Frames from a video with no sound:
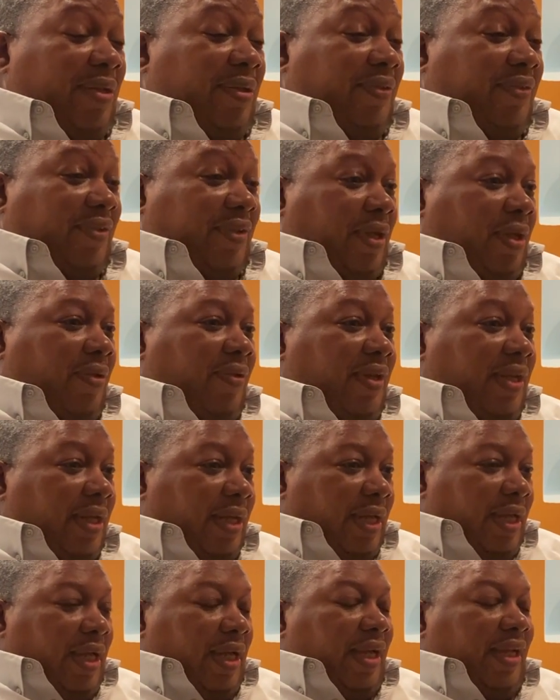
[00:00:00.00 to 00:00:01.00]
So
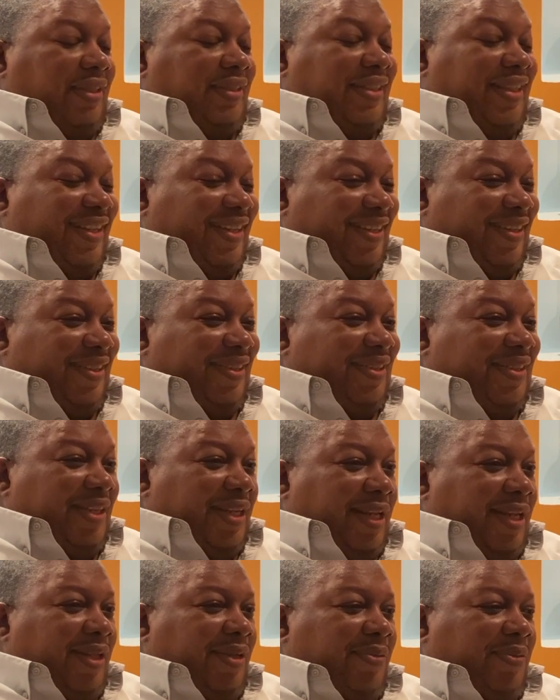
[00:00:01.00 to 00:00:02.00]
I did it,
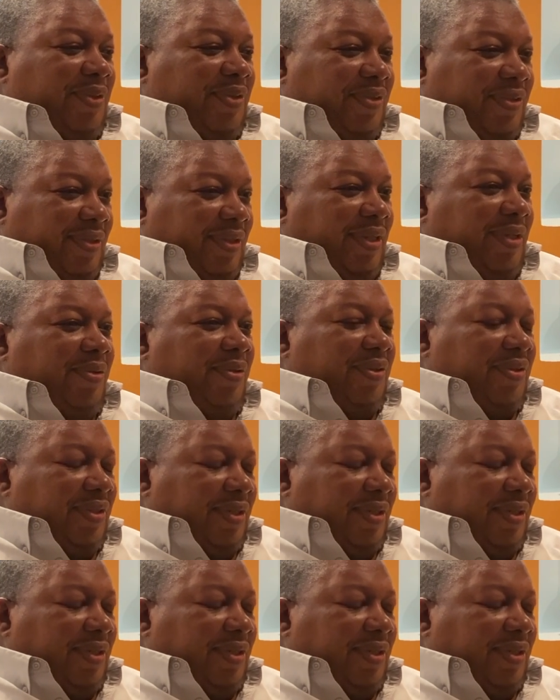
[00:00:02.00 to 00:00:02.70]
and it was